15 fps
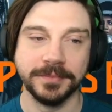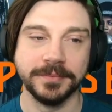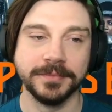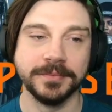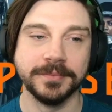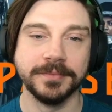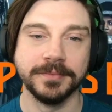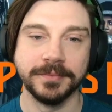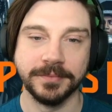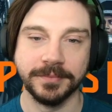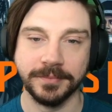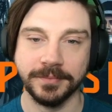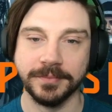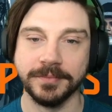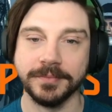
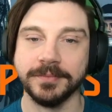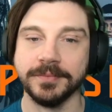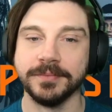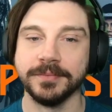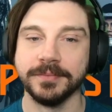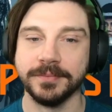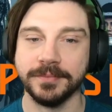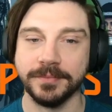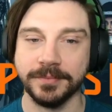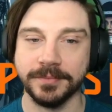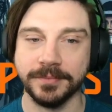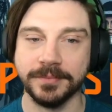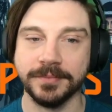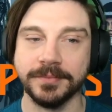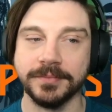
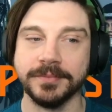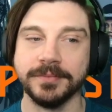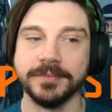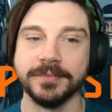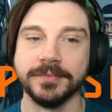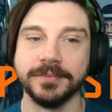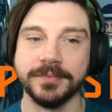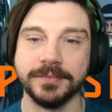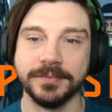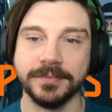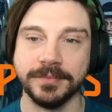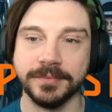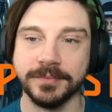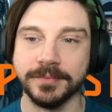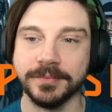
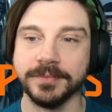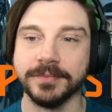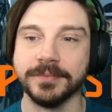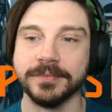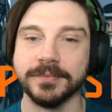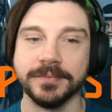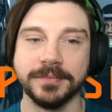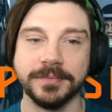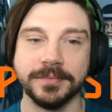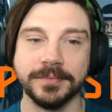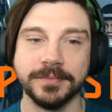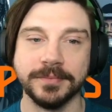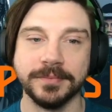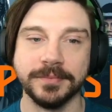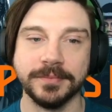
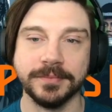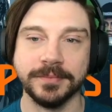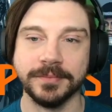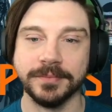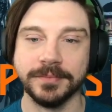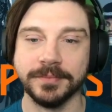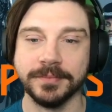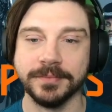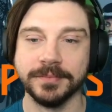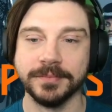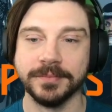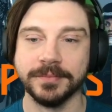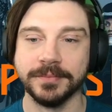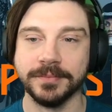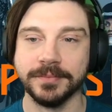
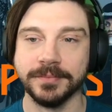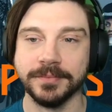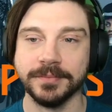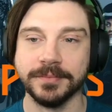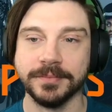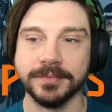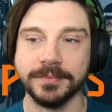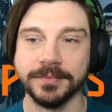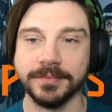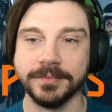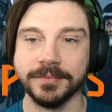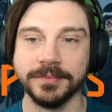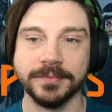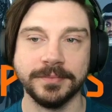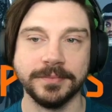
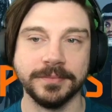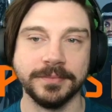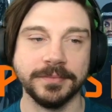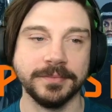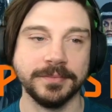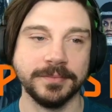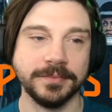No words are spoken by the person on screen.